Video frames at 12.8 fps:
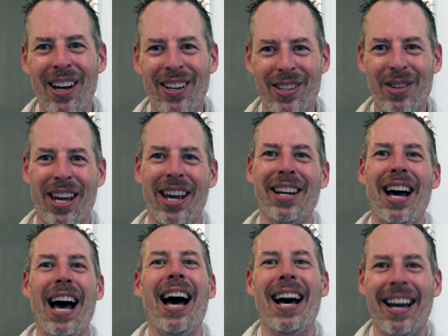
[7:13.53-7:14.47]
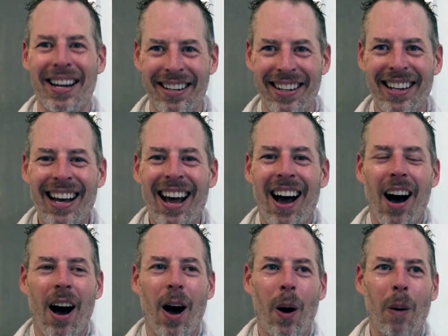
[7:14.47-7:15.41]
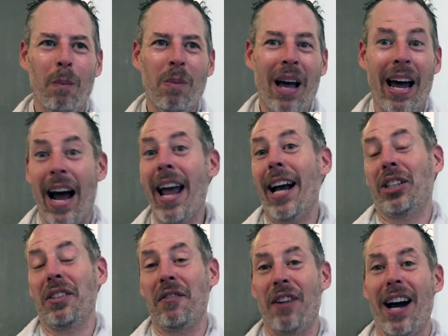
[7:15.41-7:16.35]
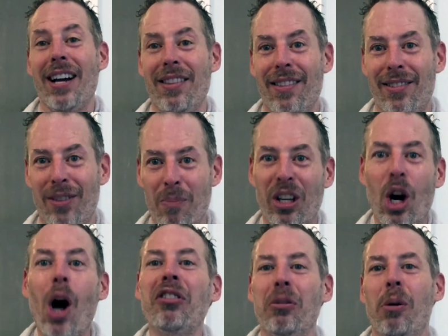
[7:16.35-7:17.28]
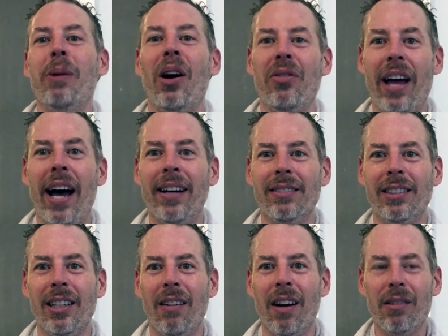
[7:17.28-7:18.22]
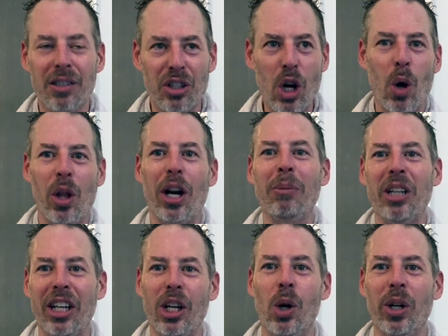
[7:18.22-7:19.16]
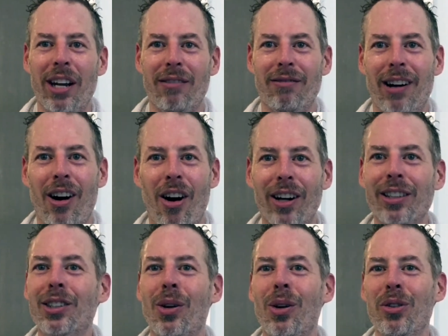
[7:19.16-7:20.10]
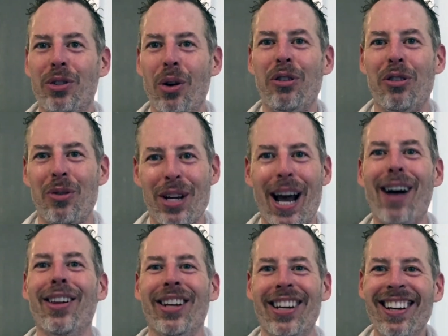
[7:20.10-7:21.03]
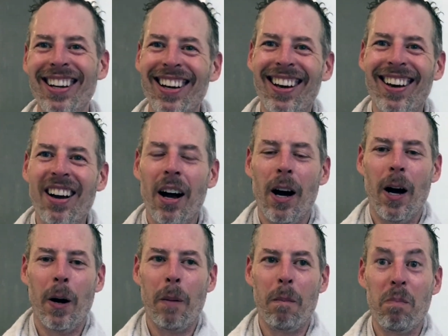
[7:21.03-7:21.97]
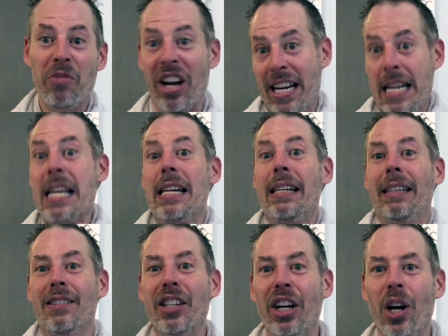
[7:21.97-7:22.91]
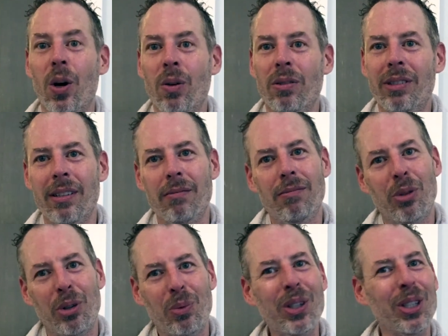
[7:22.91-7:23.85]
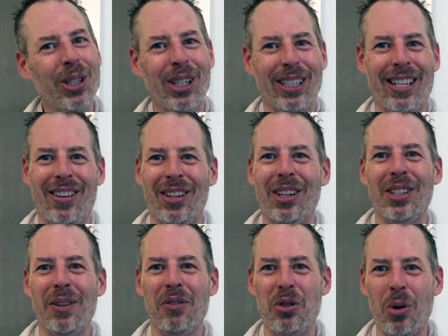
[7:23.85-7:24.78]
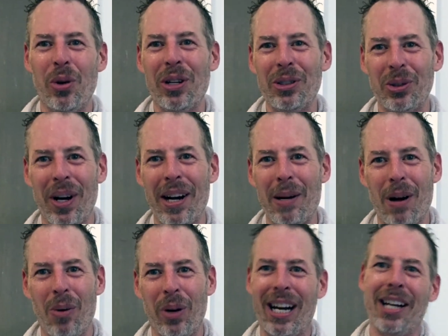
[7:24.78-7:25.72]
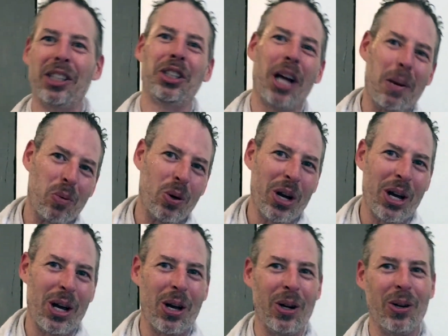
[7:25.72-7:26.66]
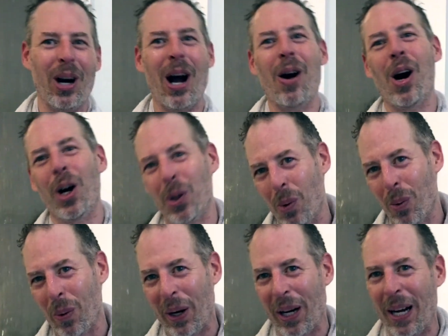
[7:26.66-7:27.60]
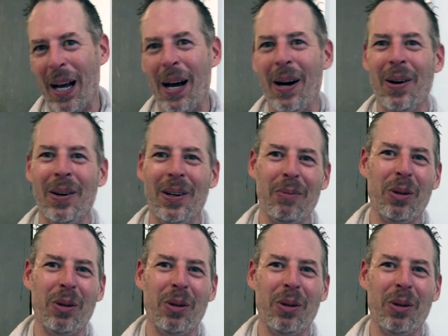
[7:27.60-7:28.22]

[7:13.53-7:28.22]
You can't hide. And I actually find something awesome about that. I always know that I'm going to go get a hard, cold dose of reality that I need. That we're really good at telling ourselves stories, right? About what kind of shape we're in or how hard we're working out.